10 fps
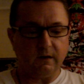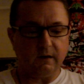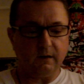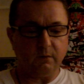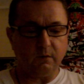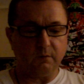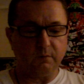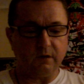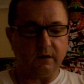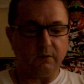and it will
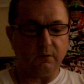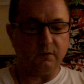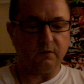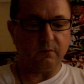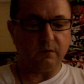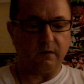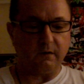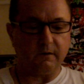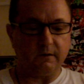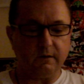upset Earth's
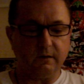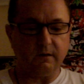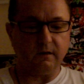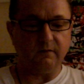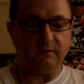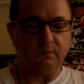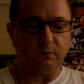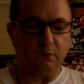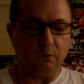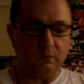polarity even
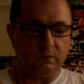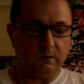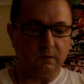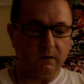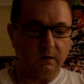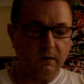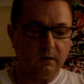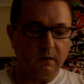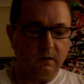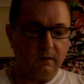more.
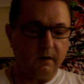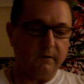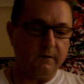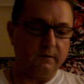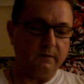Eris.